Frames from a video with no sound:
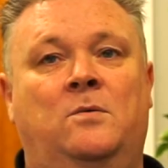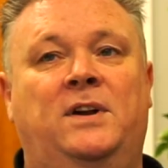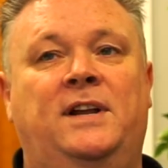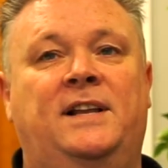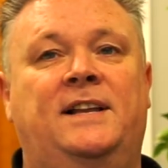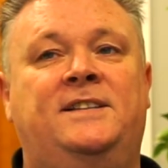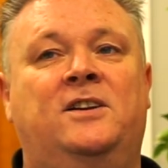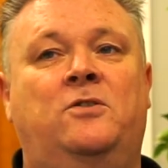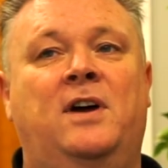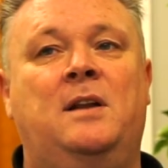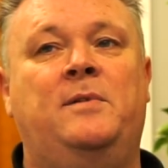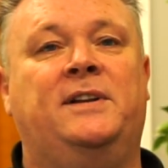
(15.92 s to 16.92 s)
Well, it's an
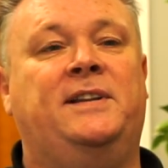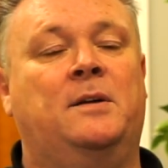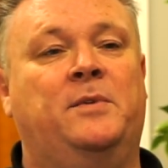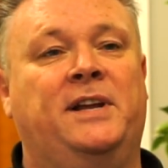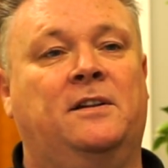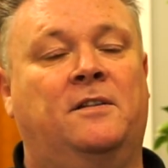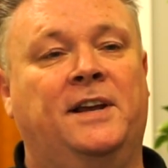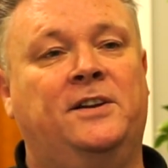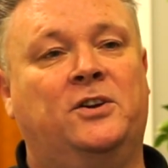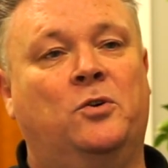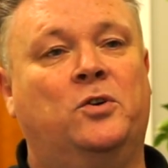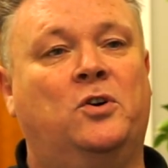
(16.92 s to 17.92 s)
incredibly intimidating thing
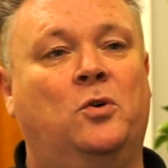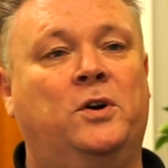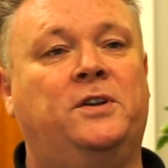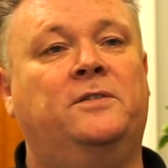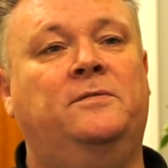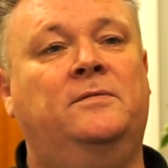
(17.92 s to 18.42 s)
to go to court.